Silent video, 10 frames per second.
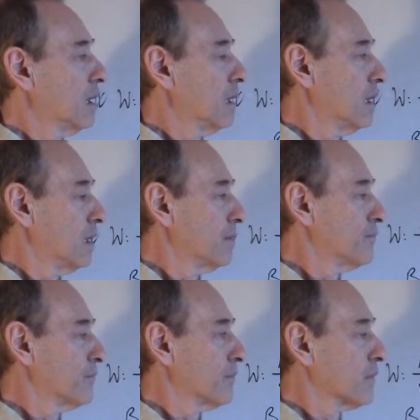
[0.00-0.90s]

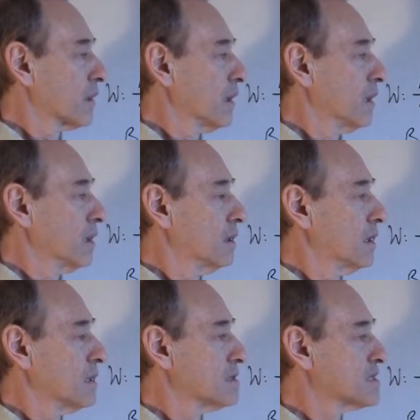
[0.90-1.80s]
um, uh,
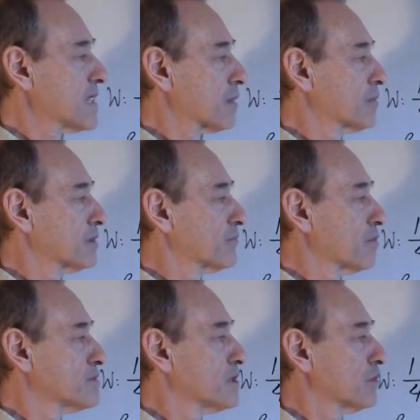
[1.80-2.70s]
in the segment
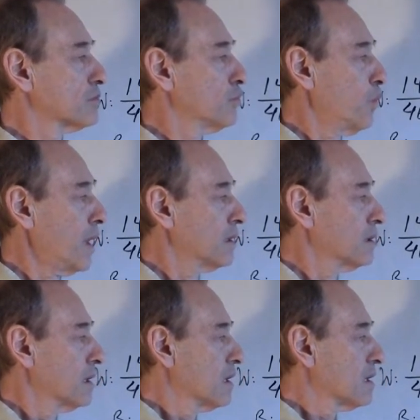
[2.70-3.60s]
from zero to
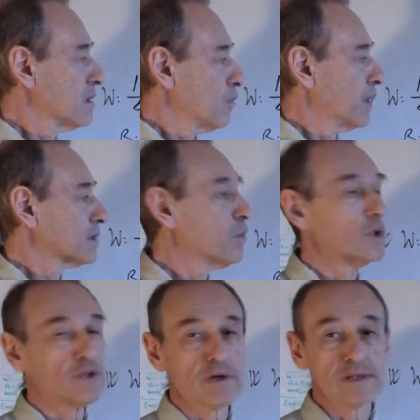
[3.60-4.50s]
one, one
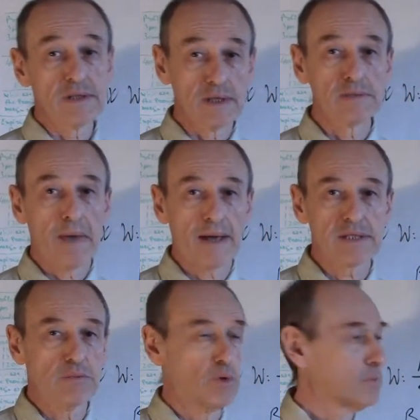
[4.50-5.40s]
quarter is its
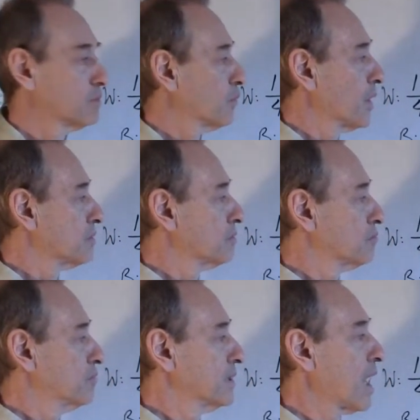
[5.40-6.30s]
maximum when
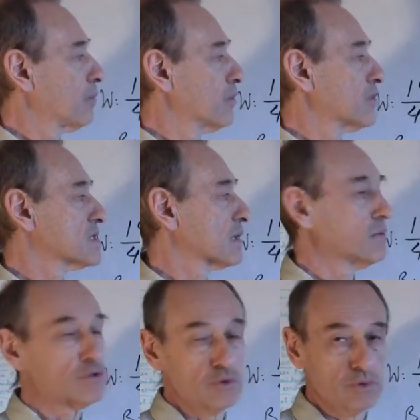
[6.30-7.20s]
PW is
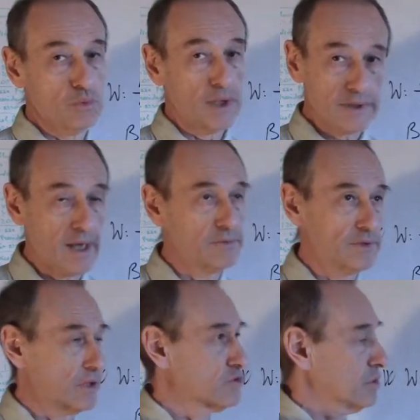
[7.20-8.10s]
equal to one
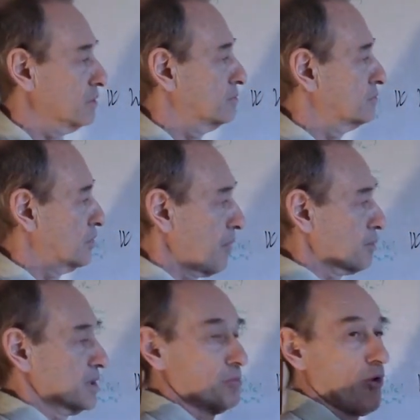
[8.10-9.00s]
half actually.
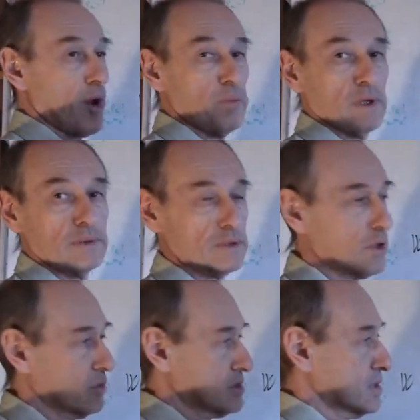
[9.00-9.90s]
Remember the parabola, it
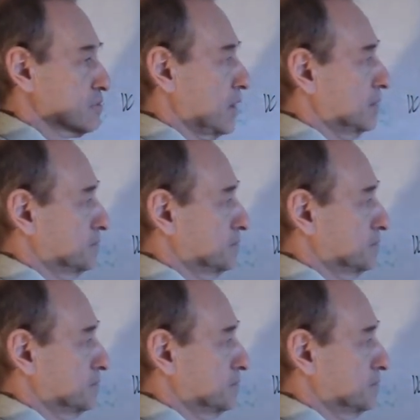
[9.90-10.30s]
goes this way.